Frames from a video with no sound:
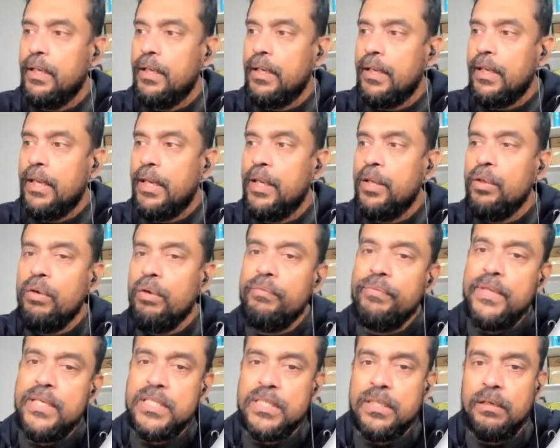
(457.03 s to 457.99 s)
any of
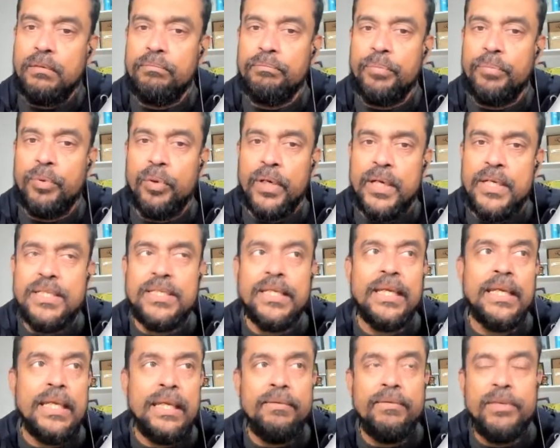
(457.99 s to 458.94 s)
these components
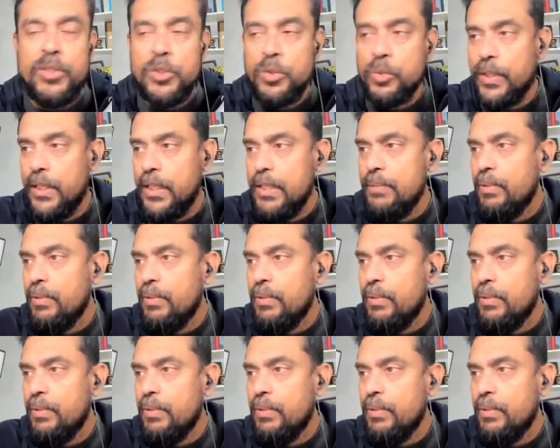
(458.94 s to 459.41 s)
individually,